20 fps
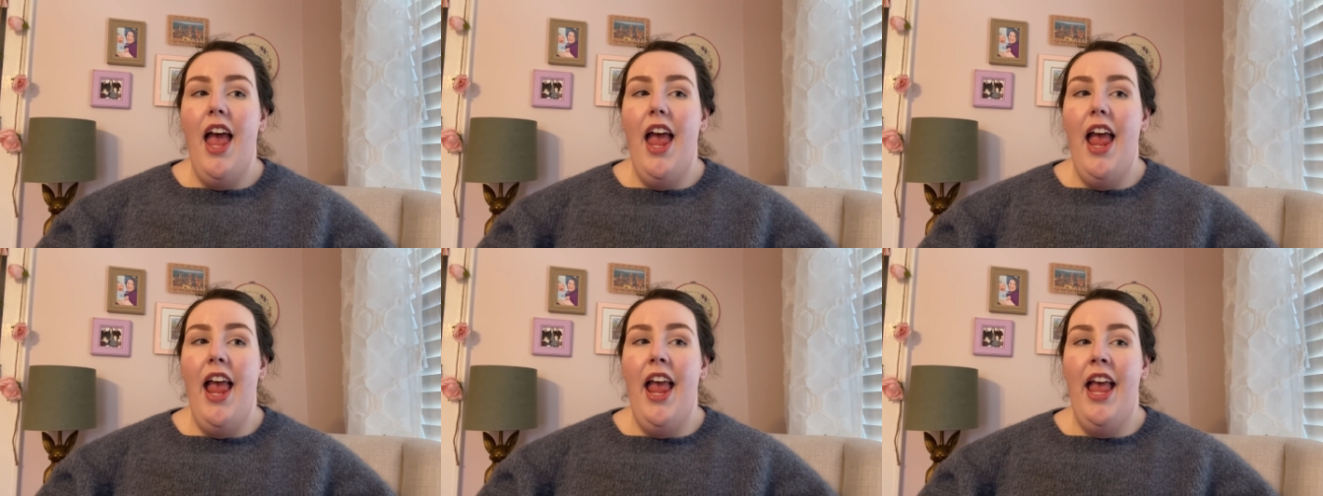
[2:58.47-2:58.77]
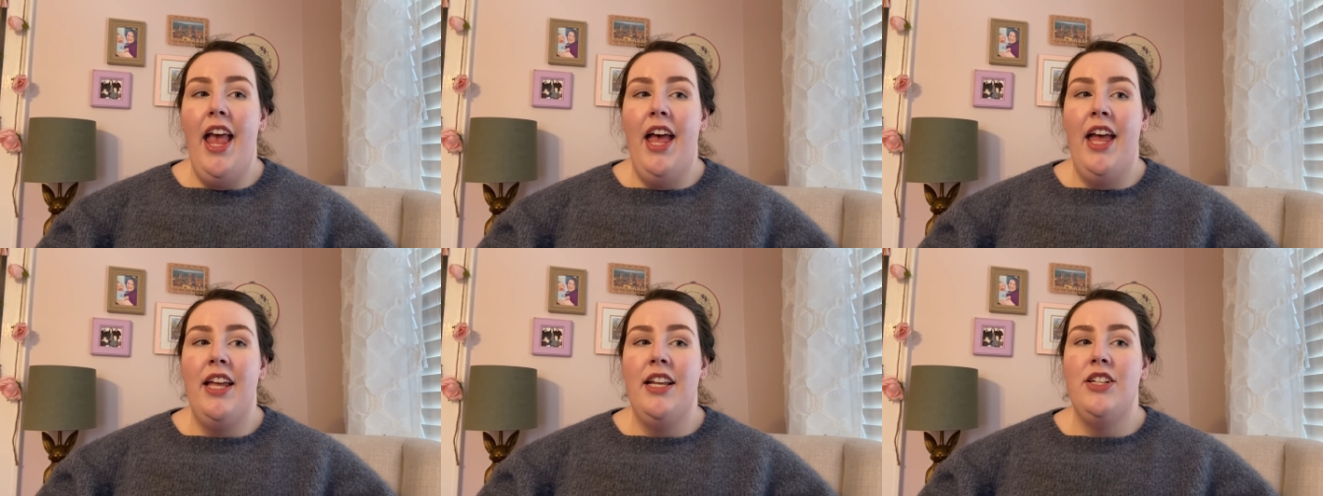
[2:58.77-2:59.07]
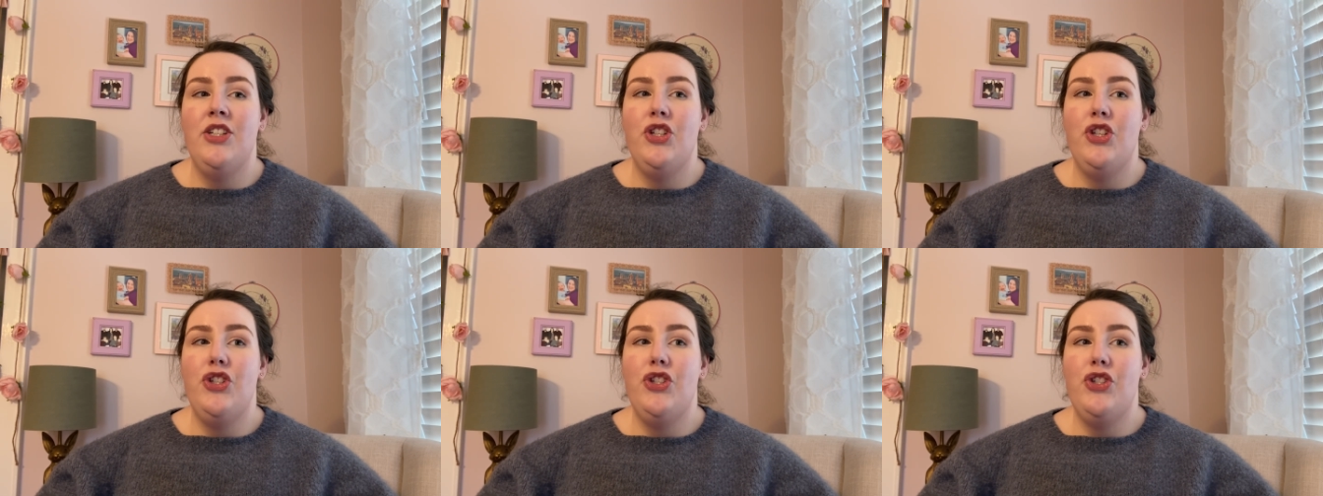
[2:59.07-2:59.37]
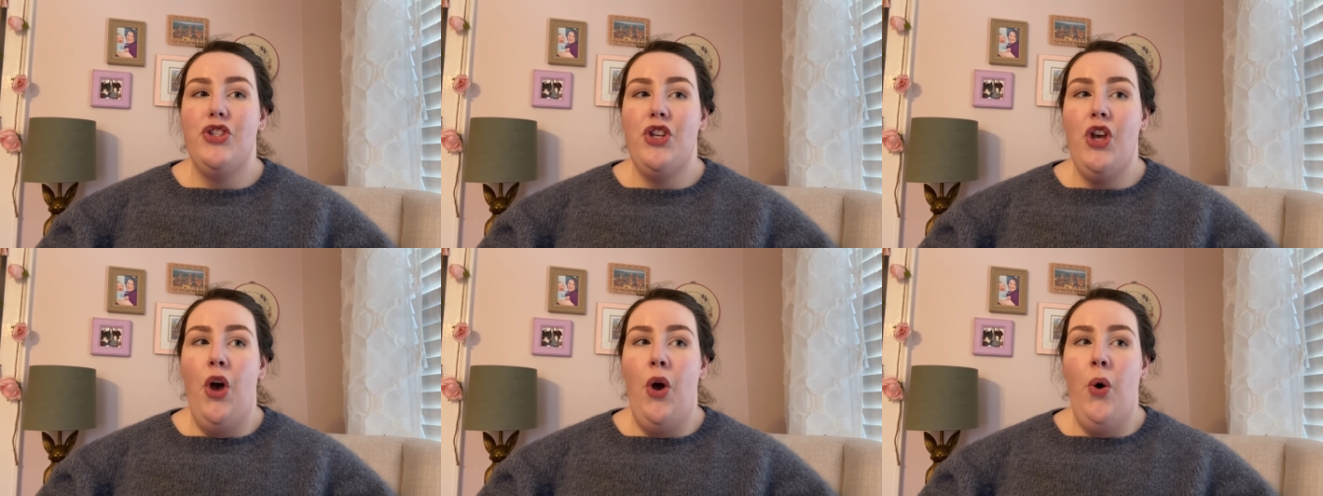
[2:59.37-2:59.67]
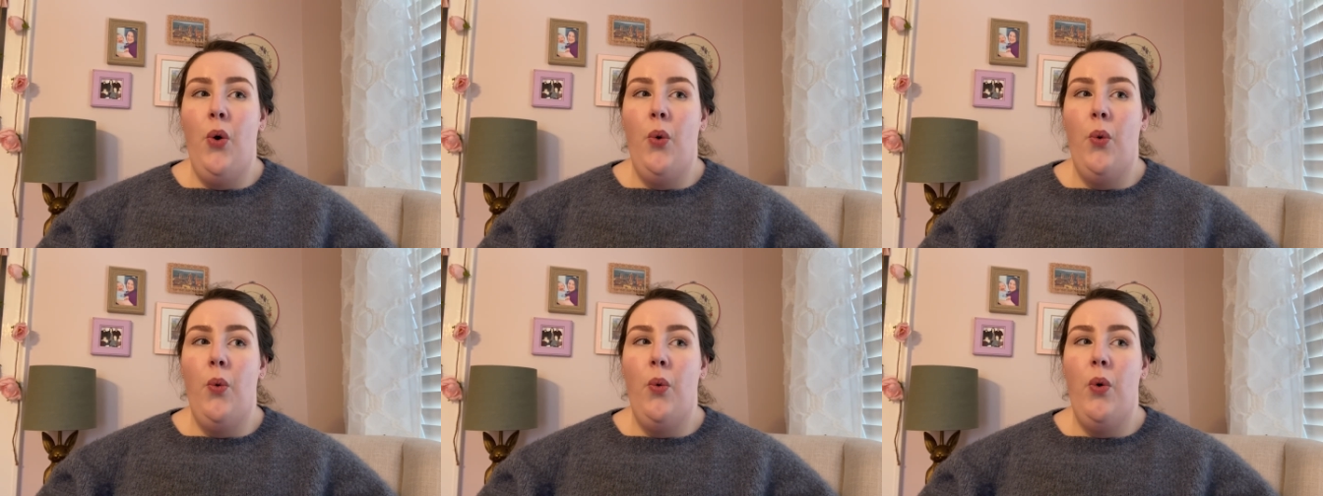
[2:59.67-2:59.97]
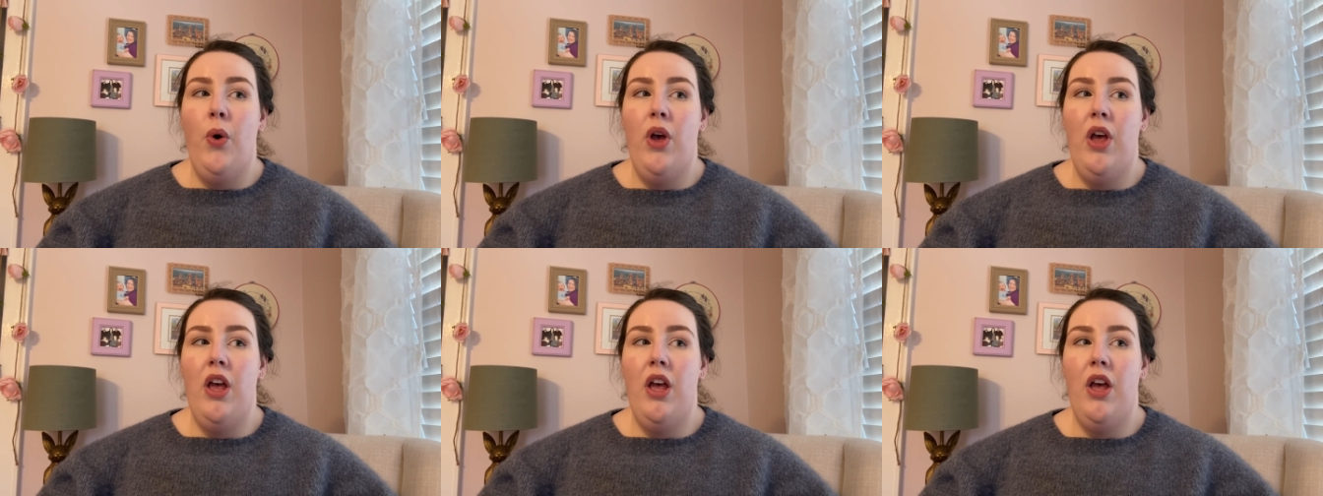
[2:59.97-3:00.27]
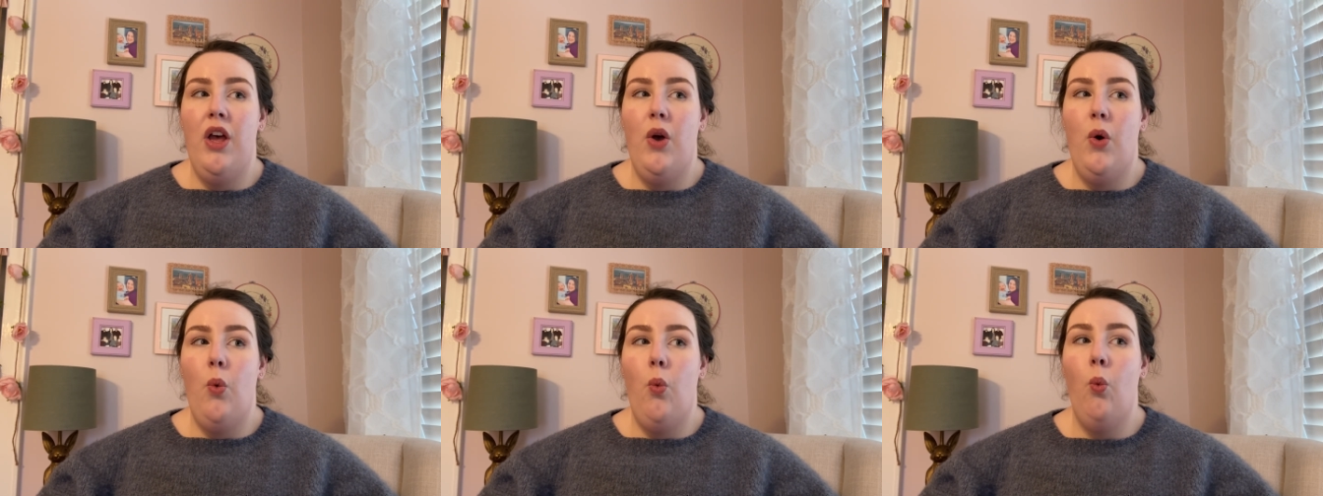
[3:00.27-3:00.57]
And so
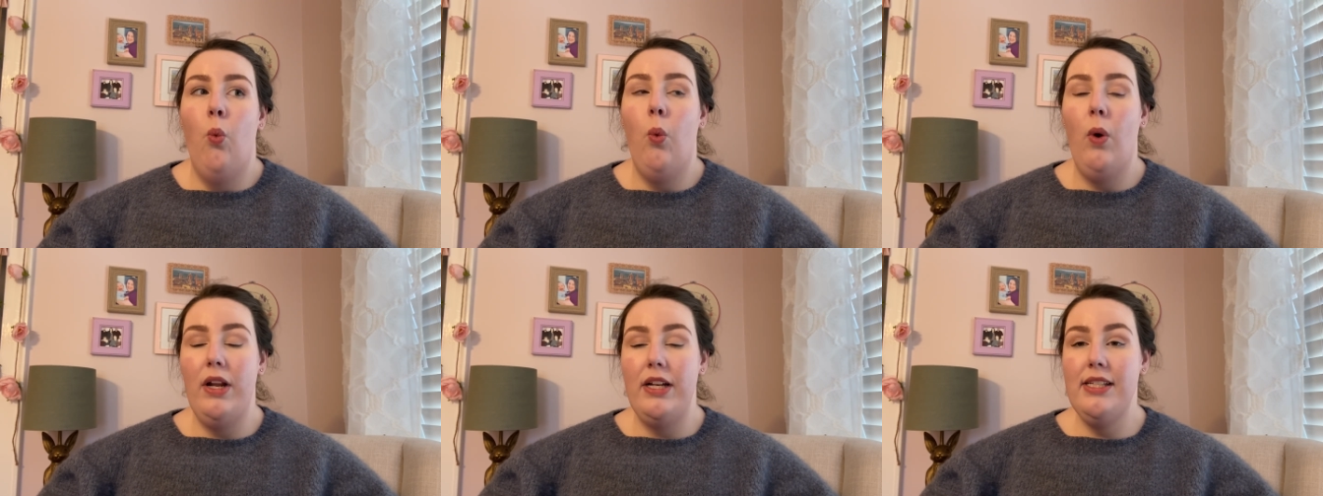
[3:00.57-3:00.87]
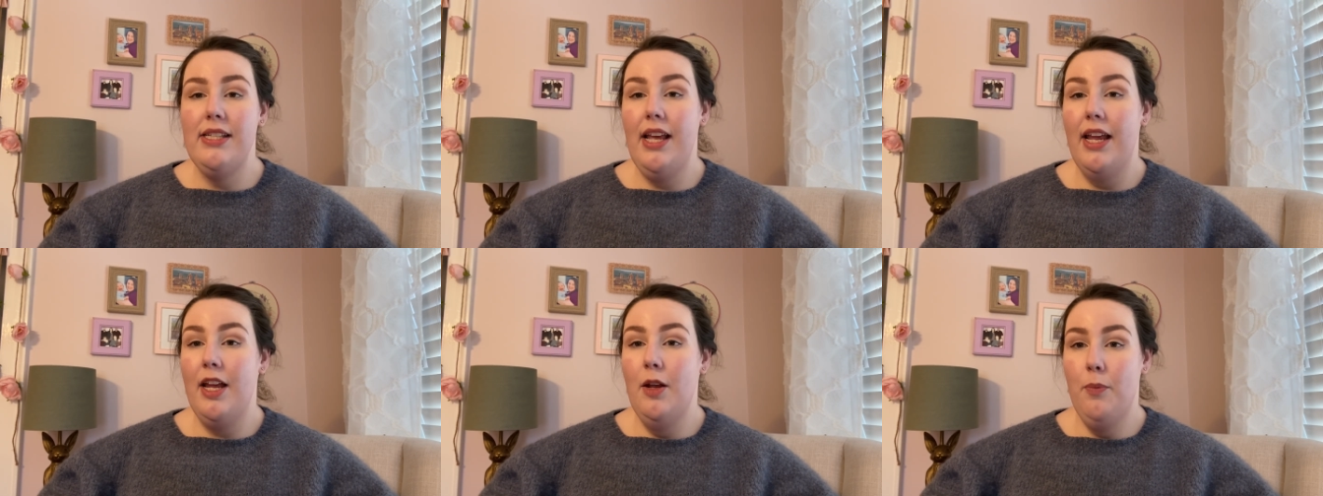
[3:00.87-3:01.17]
once I had